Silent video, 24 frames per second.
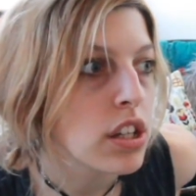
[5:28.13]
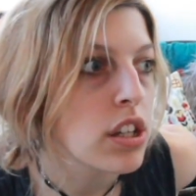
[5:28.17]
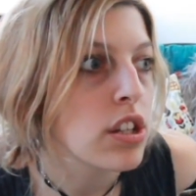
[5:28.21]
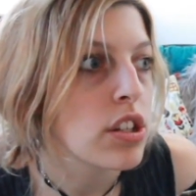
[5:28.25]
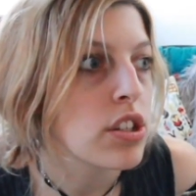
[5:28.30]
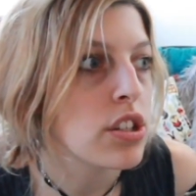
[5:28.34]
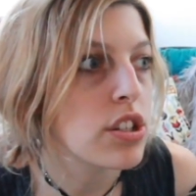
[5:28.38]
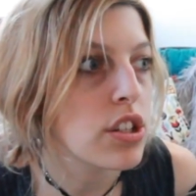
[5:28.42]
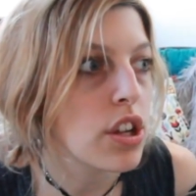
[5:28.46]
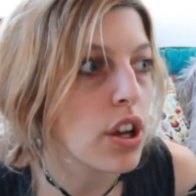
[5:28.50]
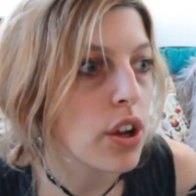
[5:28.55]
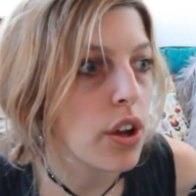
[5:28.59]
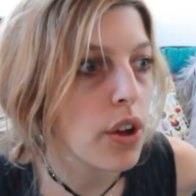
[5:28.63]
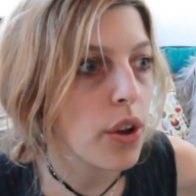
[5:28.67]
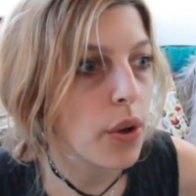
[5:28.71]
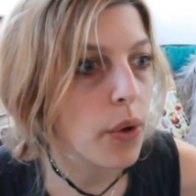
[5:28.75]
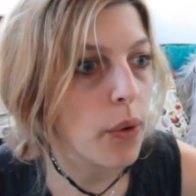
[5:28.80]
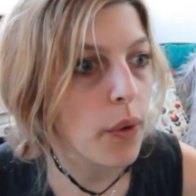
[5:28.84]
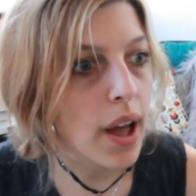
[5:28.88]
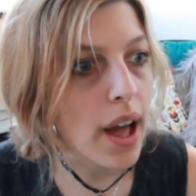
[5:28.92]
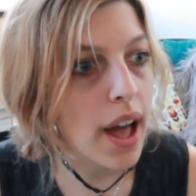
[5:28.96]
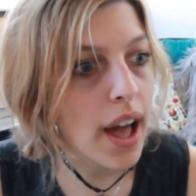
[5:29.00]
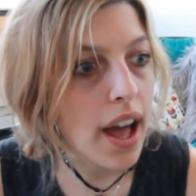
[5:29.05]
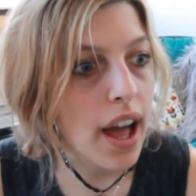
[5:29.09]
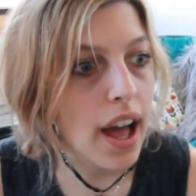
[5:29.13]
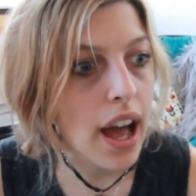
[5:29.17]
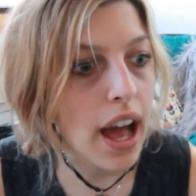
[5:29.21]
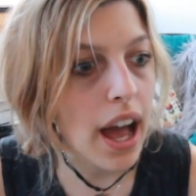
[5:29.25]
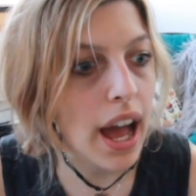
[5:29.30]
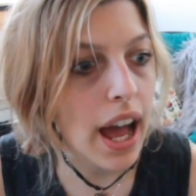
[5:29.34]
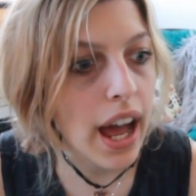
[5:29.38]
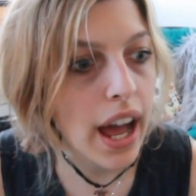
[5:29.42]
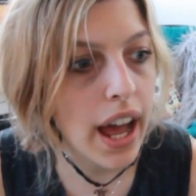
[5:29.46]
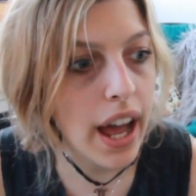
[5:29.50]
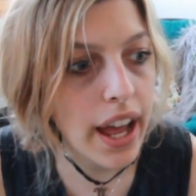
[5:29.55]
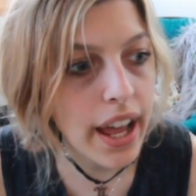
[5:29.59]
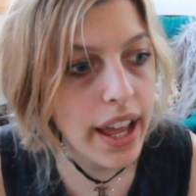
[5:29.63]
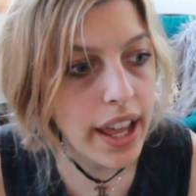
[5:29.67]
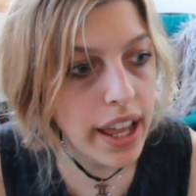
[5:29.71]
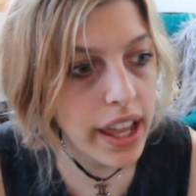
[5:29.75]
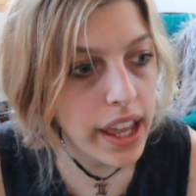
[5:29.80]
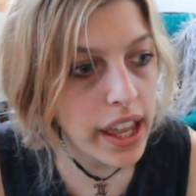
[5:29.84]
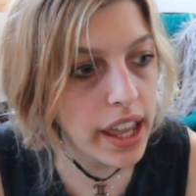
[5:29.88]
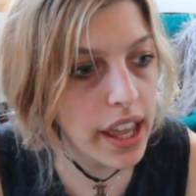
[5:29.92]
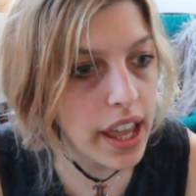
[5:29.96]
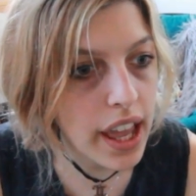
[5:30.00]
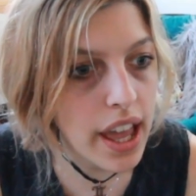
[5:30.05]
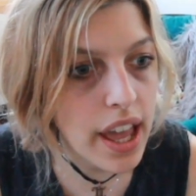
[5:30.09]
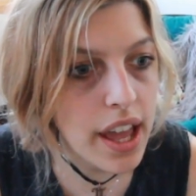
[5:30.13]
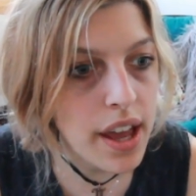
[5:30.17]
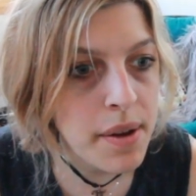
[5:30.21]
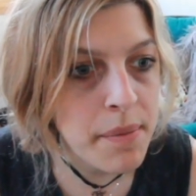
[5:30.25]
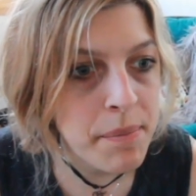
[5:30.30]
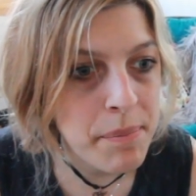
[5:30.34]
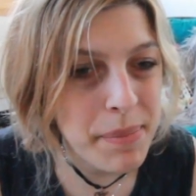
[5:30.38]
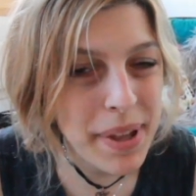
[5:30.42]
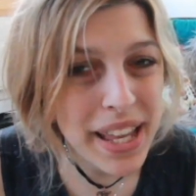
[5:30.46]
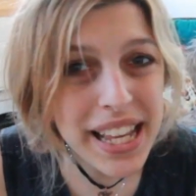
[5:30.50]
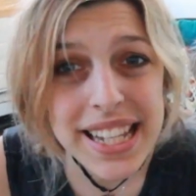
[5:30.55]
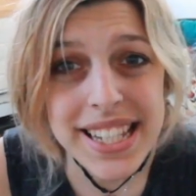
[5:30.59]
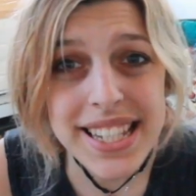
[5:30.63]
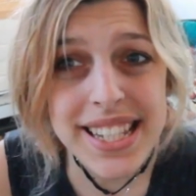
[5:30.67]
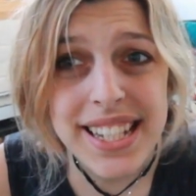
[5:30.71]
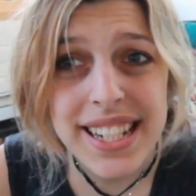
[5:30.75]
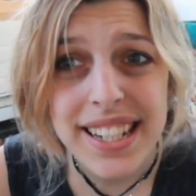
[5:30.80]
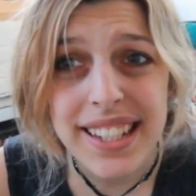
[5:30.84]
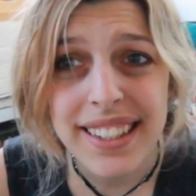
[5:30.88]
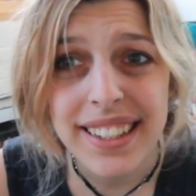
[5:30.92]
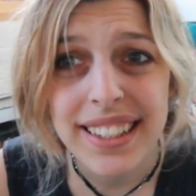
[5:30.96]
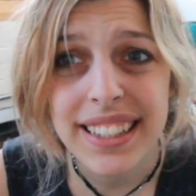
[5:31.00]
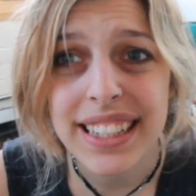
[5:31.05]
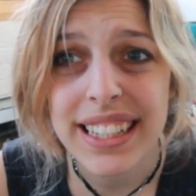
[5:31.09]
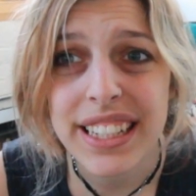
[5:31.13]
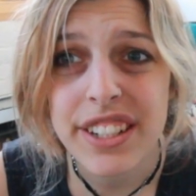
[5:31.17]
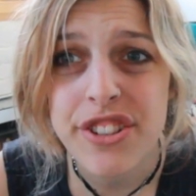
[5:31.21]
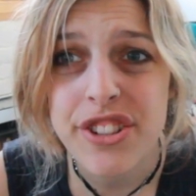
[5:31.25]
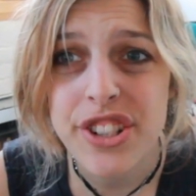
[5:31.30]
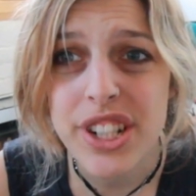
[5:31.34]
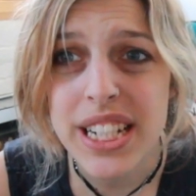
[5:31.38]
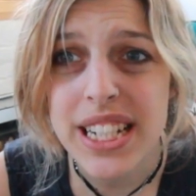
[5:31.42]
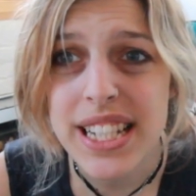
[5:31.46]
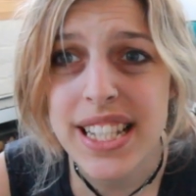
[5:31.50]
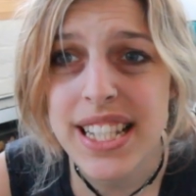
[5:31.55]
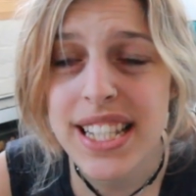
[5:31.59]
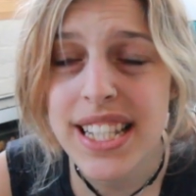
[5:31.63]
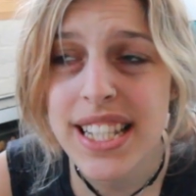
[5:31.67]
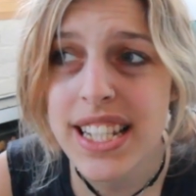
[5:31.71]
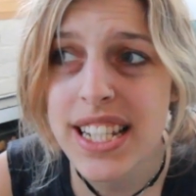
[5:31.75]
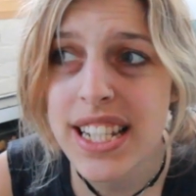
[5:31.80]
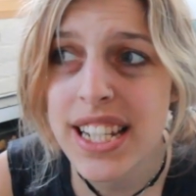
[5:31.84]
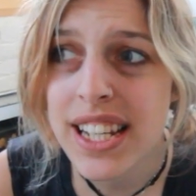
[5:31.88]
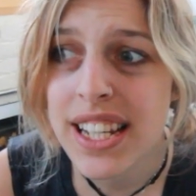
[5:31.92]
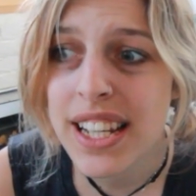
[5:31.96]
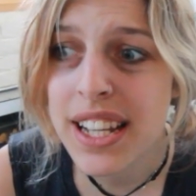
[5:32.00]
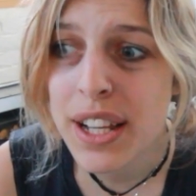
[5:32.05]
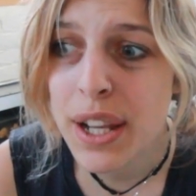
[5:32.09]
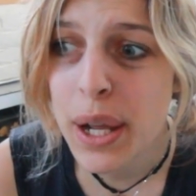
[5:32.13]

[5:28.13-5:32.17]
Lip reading: So I am basically just